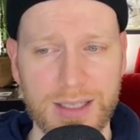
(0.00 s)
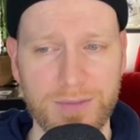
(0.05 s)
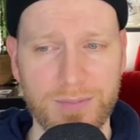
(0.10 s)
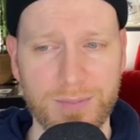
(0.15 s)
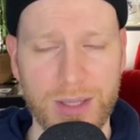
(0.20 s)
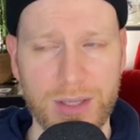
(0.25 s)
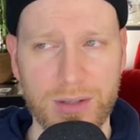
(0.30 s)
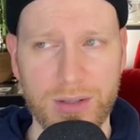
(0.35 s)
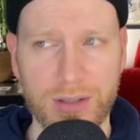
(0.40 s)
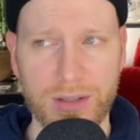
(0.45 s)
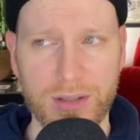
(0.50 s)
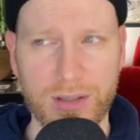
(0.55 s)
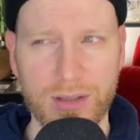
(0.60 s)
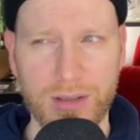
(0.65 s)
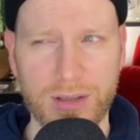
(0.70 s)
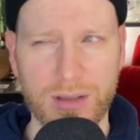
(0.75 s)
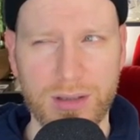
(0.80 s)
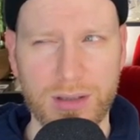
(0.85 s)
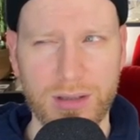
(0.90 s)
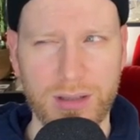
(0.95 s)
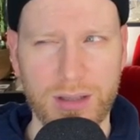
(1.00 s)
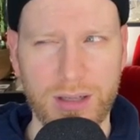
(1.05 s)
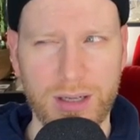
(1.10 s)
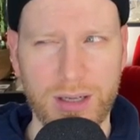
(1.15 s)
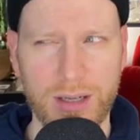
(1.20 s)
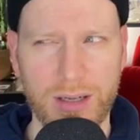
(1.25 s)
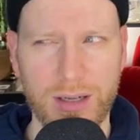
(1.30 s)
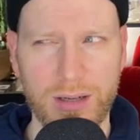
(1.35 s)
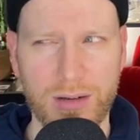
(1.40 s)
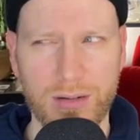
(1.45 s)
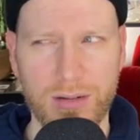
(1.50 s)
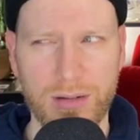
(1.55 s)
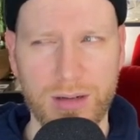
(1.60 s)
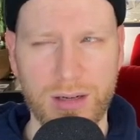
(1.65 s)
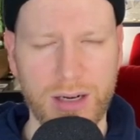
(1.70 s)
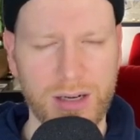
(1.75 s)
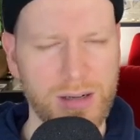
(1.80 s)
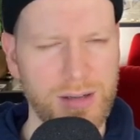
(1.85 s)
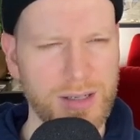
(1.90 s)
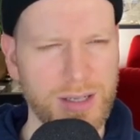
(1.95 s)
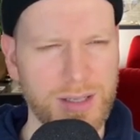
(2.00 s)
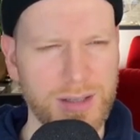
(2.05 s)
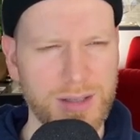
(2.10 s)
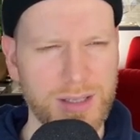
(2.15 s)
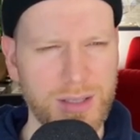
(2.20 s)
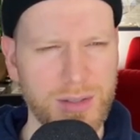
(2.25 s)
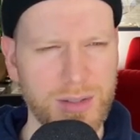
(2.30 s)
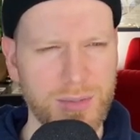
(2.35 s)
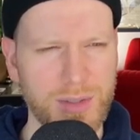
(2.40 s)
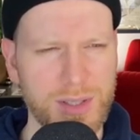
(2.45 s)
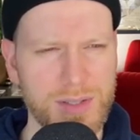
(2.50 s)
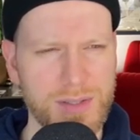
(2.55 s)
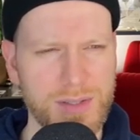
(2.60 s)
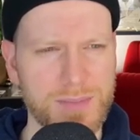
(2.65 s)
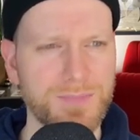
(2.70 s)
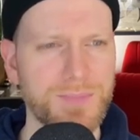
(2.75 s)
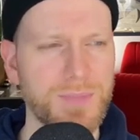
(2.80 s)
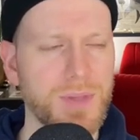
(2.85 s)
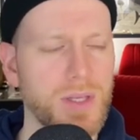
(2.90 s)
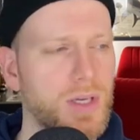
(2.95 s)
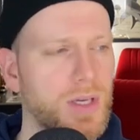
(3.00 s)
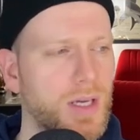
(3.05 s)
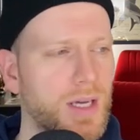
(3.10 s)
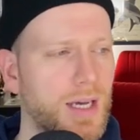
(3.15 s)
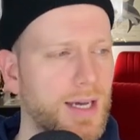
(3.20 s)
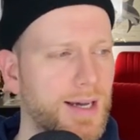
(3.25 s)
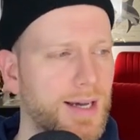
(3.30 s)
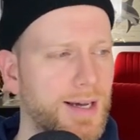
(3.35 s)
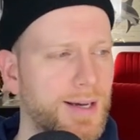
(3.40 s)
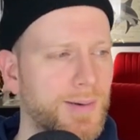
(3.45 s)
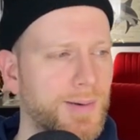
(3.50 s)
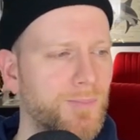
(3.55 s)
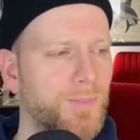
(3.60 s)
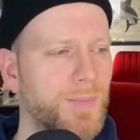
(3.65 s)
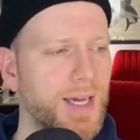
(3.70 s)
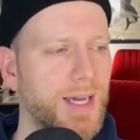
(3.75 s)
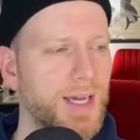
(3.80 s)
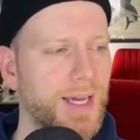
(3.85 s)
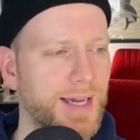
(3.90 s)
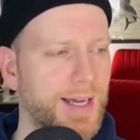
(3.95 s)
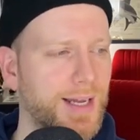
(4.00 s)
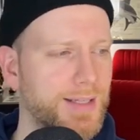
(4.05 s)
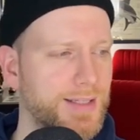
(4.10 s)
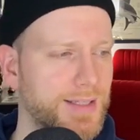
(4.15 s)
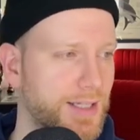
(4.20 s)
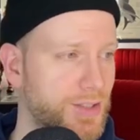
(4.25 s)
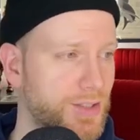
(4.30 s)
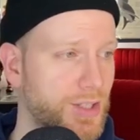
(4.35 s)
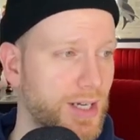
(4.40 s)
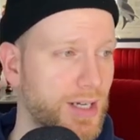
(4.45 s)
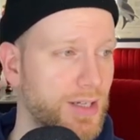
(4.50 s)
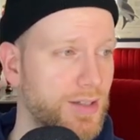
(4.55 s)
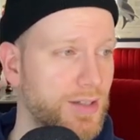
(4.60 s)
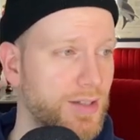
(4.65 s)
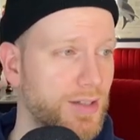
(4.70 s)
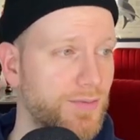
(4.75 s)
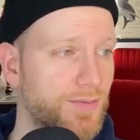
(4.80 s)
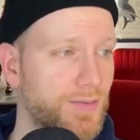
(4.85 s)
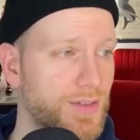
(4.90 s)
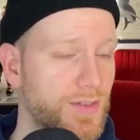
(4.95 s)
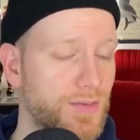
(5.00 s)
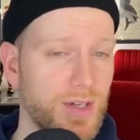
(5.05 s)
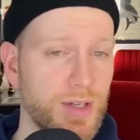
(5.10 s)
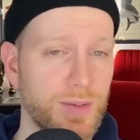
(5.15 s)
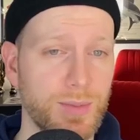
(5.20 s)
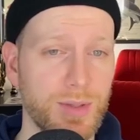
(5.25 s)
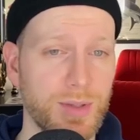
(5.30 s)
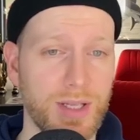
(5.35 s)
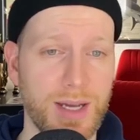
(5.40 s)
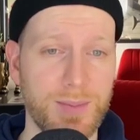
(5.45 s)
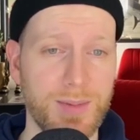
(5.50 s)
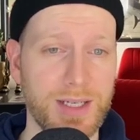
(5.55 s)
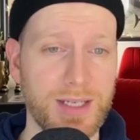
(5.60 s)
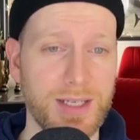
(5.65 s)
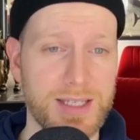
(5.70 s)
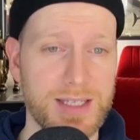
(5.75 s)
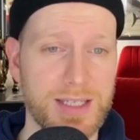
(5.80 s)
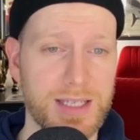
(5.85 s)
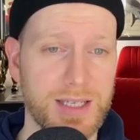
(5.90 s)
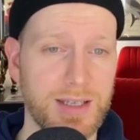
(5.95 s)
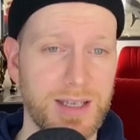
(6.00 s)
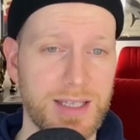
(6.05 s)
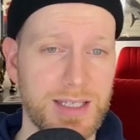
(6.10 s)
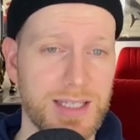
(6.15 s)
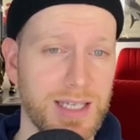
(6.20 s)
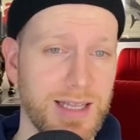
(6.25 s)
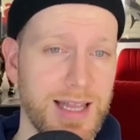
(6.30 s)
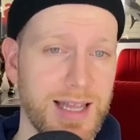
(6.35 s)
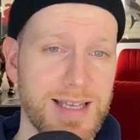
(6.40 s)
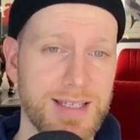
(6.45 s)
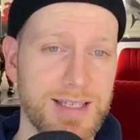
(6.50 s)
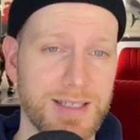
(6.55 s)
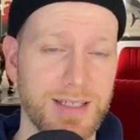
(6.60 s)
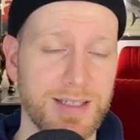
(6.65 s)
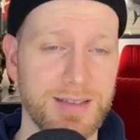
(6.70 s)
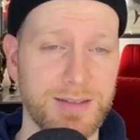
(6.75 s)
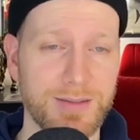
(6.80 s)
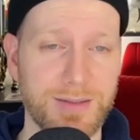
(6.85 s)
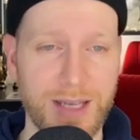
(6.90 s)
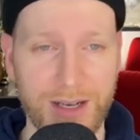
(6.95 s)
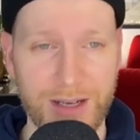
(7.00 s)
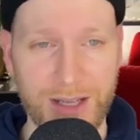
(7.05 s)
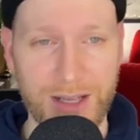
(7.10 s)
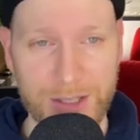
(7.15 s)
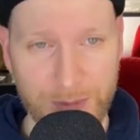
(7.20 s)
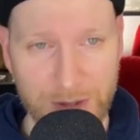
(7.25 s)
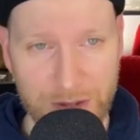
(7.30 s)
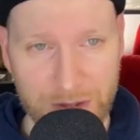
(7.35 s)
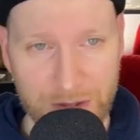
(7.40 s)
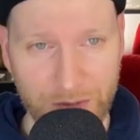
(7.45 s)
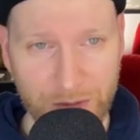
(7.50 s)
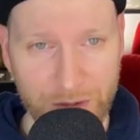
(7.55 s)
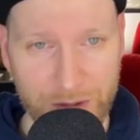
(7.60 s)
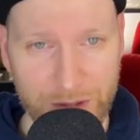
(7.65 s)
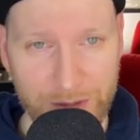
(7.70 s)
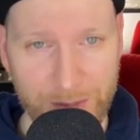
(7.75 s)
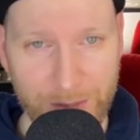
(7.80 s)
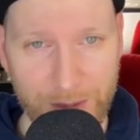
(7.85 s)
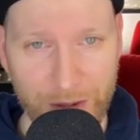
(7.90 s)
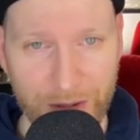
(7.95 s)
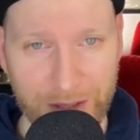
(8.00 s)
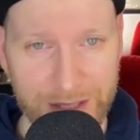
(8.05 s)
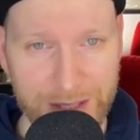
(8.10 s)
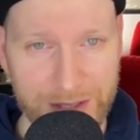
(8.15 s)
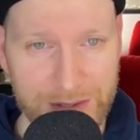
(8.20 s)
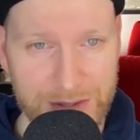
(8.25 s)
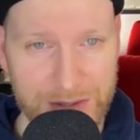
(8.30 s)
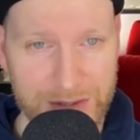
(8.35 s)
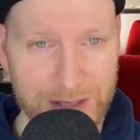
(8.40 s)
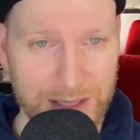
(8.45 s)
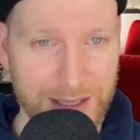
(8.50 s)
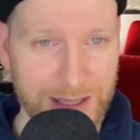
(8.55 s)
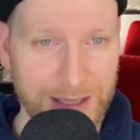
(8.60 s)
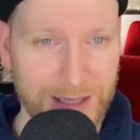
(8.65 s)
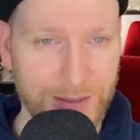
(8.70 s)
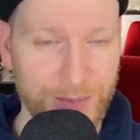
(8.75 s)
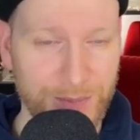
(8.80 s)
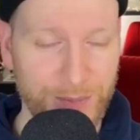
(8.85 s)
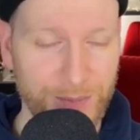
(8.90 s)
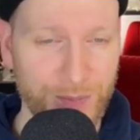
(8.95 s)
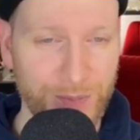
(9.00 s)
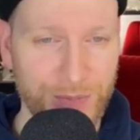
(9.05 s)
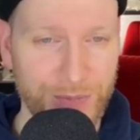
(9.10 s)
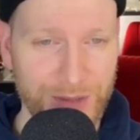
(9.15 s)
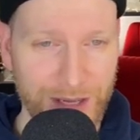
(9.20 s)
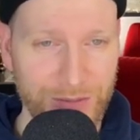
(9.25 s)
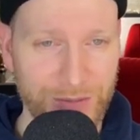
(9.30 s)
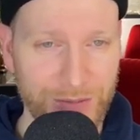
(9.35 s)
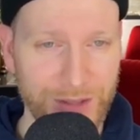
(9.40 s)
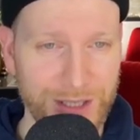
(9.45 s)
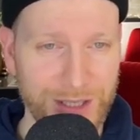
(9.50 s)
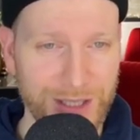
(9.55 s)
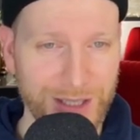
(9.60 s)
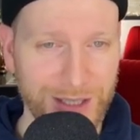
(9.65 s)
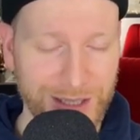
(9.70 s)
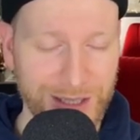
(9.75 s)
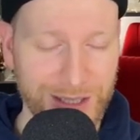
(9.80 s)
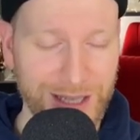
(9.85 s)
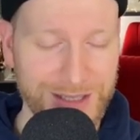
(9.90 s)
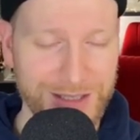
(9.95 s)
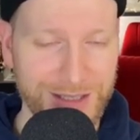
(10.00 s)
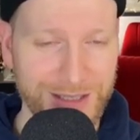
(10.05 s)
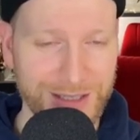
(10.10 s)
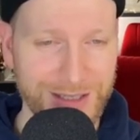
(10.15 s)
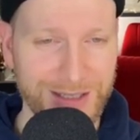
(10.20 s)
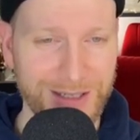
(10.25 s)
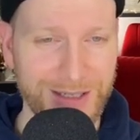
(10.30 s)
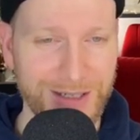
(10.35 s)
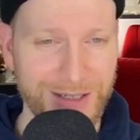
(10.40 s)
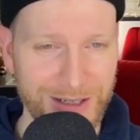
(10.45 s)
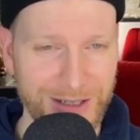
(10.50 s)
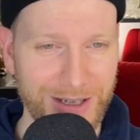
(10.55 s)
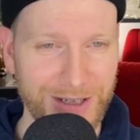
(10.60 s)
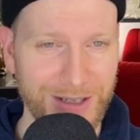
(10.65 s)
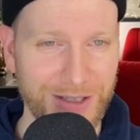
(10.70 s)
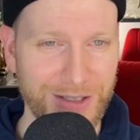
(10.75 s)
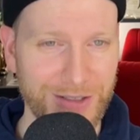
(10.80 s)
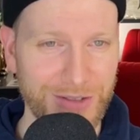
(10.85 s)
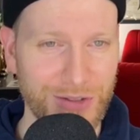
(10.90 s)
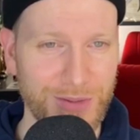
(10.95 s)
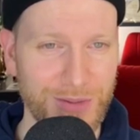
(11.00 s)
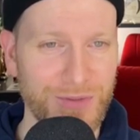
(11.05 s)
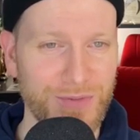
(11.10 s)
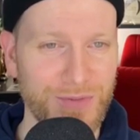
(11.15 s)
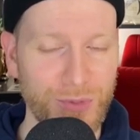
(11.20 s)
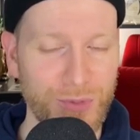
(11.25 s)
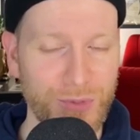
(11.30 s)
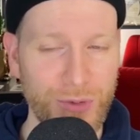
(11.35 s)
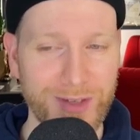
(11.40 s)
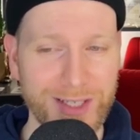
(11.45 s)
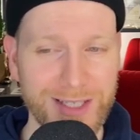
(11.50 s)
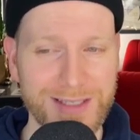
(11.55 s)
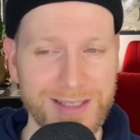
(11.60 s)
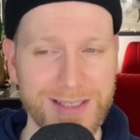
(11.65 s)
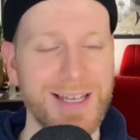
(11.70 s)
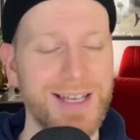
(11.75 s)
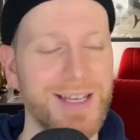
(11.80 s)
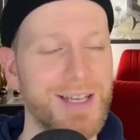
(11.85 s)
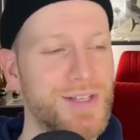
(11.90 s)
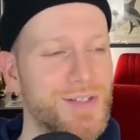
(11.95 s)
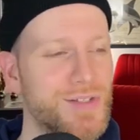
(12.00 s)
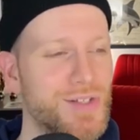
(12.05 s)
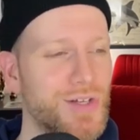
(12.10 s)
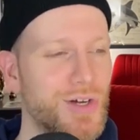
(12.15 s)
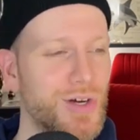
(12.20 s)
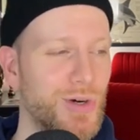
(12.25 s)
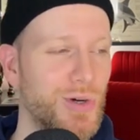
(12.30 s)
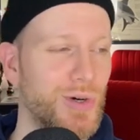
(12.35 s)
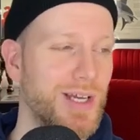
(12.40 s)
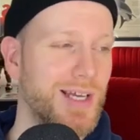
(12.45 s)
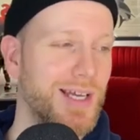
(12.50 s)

Merrill Art, I think it was, um, and yeah, check it if it's available. I mean, it's a it's a classic, and especially for an Americans, um, definitely a classic in terms of movies. So.